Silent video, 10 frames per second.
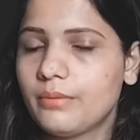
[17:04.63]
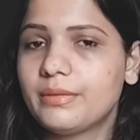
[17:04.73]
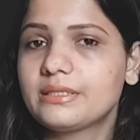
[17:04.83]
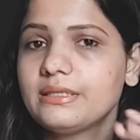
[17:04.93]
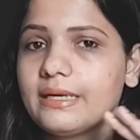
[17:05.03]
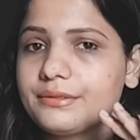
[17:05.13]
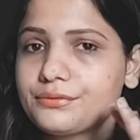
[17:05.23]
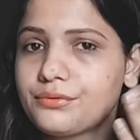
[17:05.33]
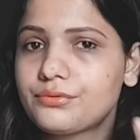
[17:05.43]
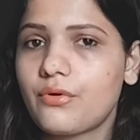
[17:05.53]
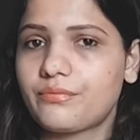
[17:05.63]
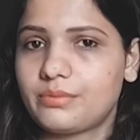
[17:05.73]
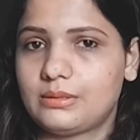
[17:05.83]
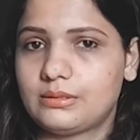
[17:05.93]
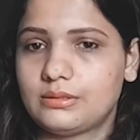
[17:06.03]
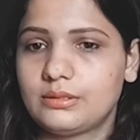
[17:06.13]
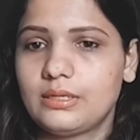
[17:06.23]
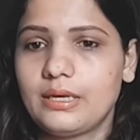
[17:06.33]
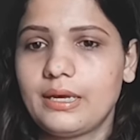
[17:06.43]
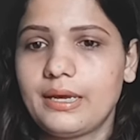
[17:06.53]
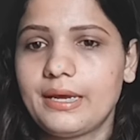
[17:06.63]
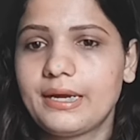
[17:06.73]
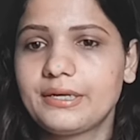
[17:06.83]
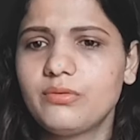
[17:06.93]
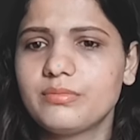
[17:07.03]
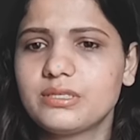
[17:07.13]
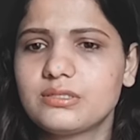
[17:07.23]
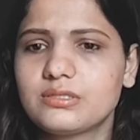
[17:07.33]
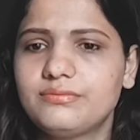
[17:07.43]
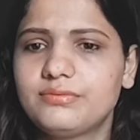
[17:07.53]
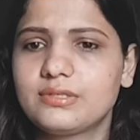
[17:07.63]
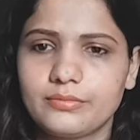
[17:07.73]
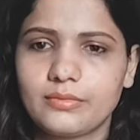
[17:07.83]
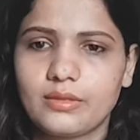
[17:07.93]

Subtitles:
but in heterotrophic, hetero means different.